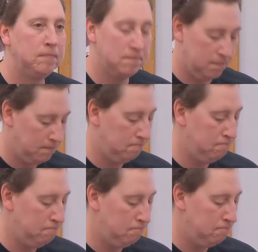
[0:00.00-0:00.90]
outside the main
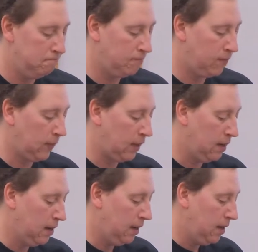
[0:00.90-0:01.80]
office.
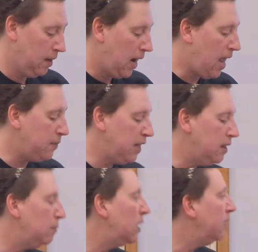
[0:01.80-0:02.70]
Um, and
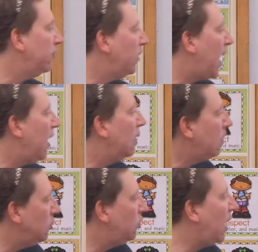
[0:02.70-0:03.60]
then money for that
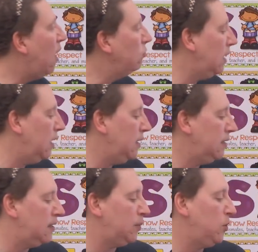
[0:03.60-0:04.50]
lunch account
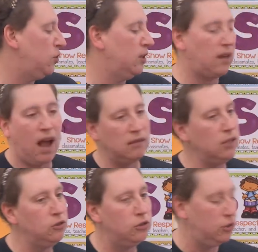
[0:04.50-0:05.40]
is to purchase hot
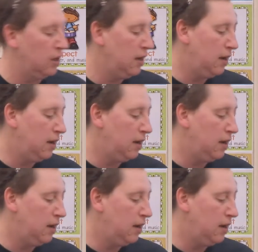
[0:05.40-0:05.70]
lunch,